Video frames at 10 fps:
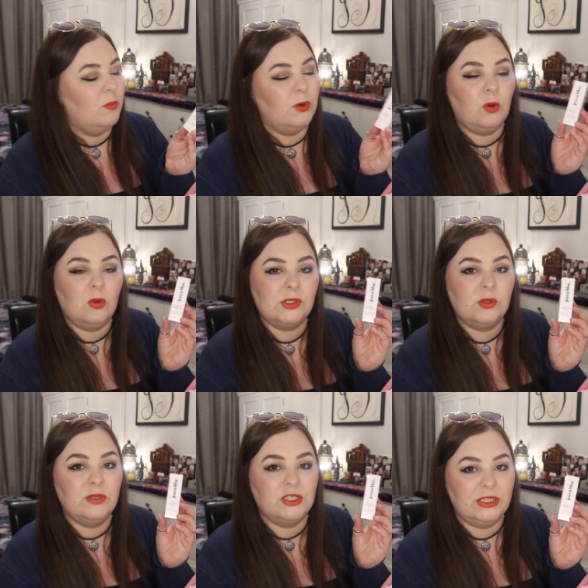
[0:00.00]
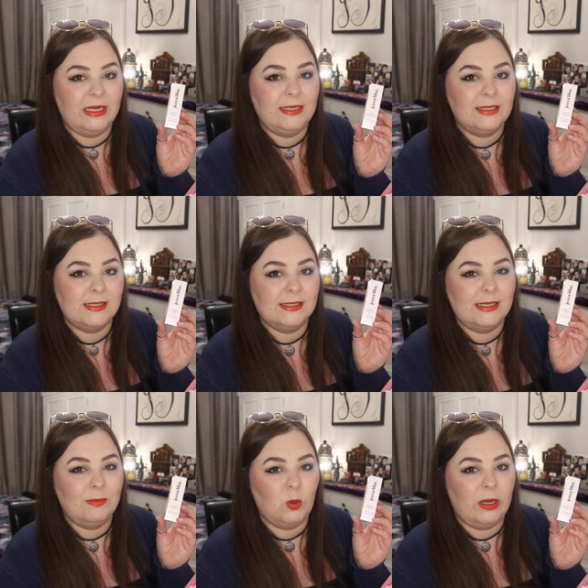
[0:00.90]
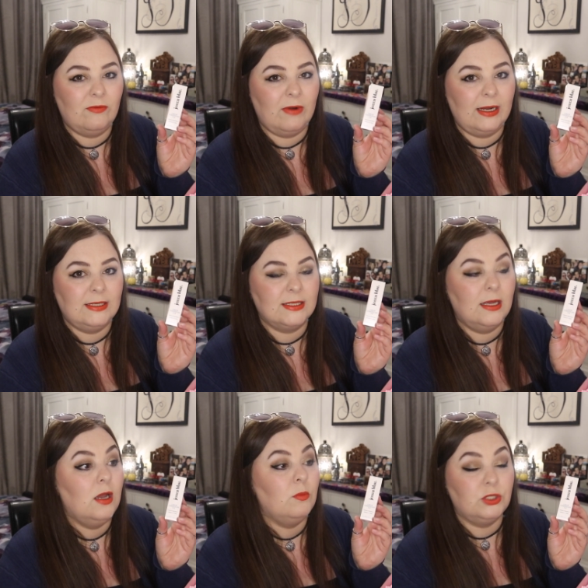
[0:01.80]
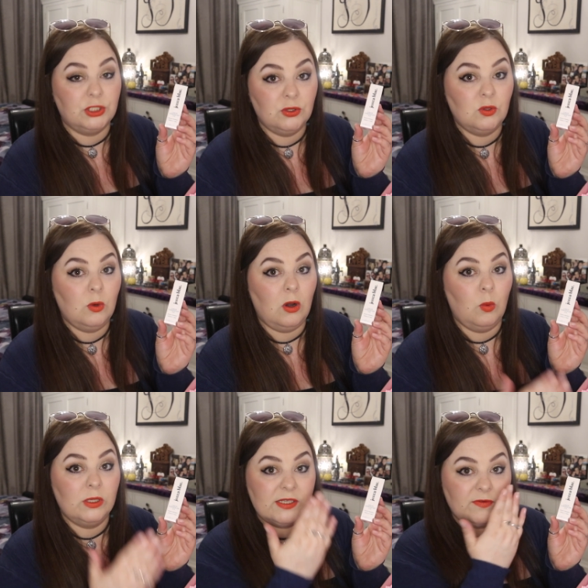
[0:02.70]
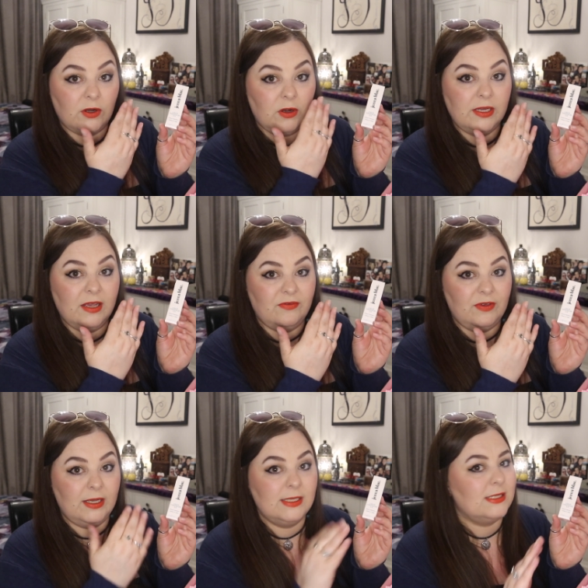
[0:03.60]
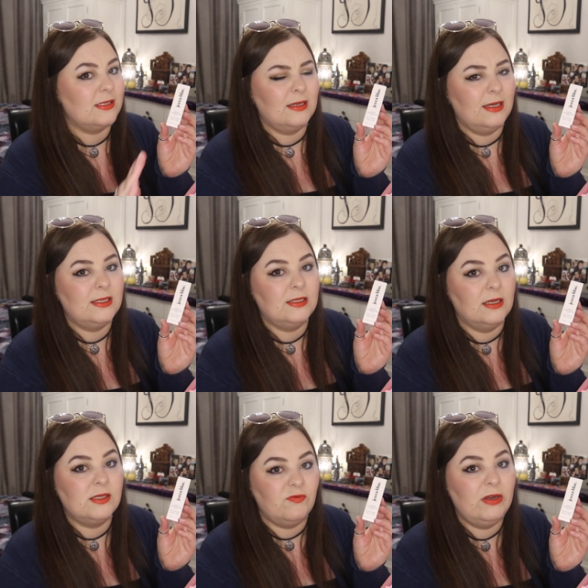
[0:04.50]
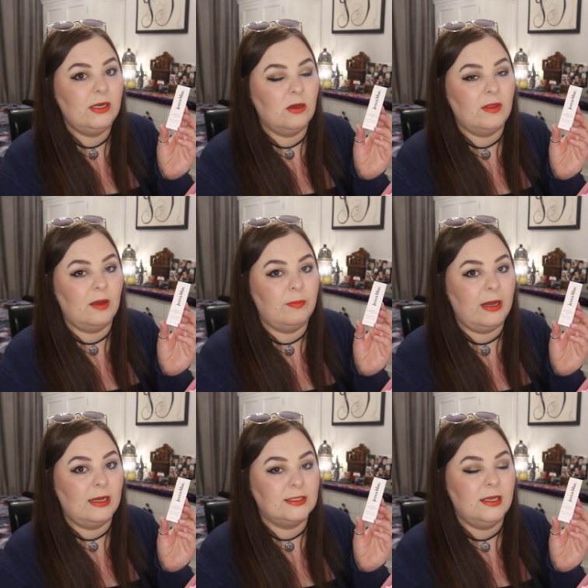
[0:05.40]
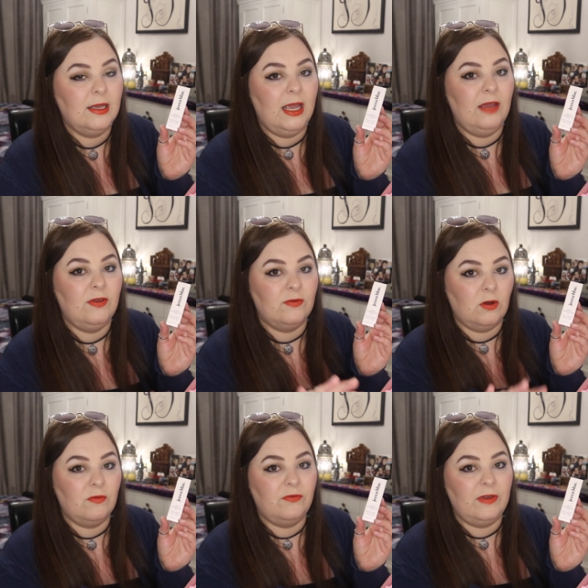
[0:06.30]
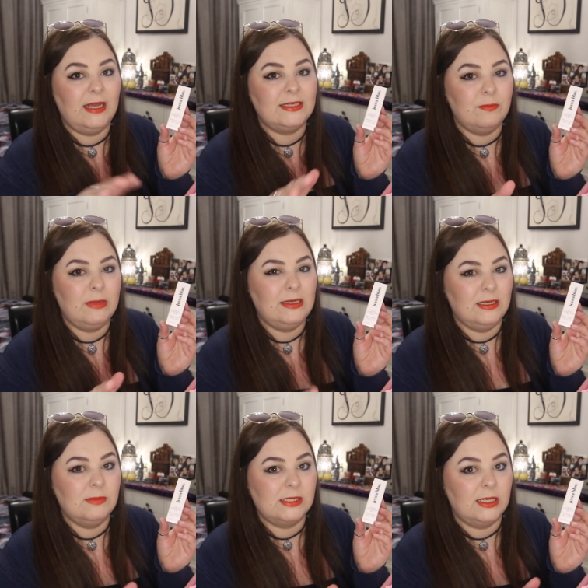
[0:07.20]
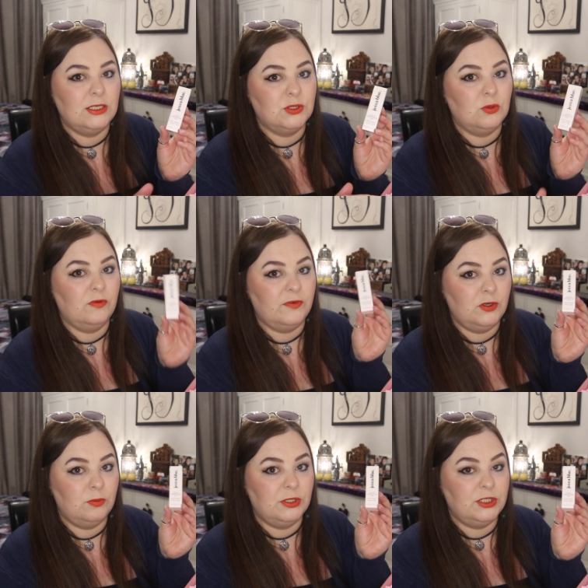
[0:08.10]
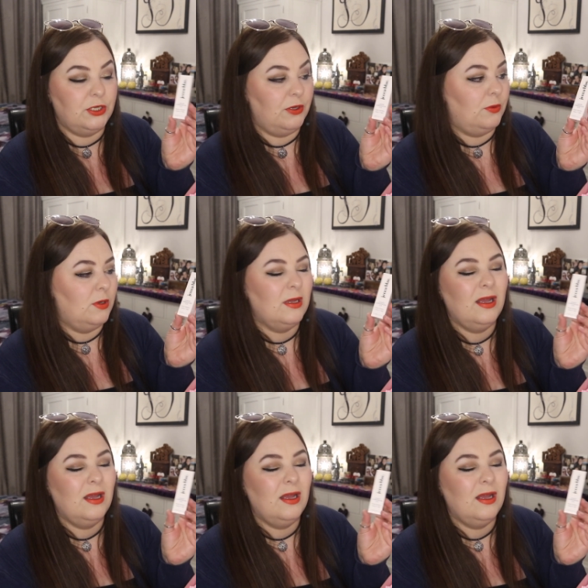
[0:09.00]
but also the shade doesn't seem quite right but you know what once you've got it on your face it, it's really not that bad if you've got fair to medium skin tone for number two